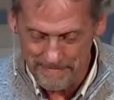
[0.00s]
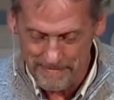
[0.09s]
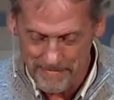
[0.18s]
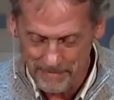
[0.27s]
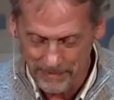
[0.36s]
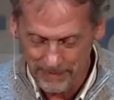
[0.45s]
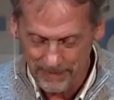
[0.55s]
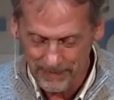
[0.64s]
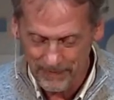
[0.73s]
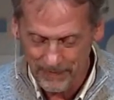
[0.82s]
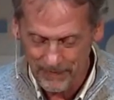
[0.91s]

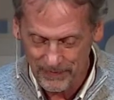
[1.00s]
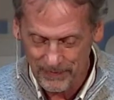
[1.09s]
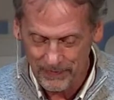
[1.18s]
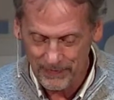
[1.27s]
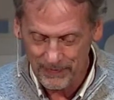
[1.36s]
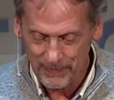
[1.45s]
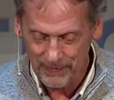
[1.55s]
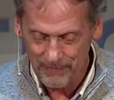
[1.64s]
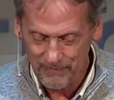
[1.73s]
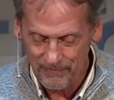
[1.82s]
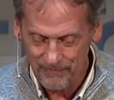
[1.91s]

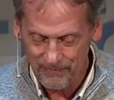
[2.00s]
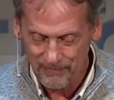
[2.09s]
(no one is talking)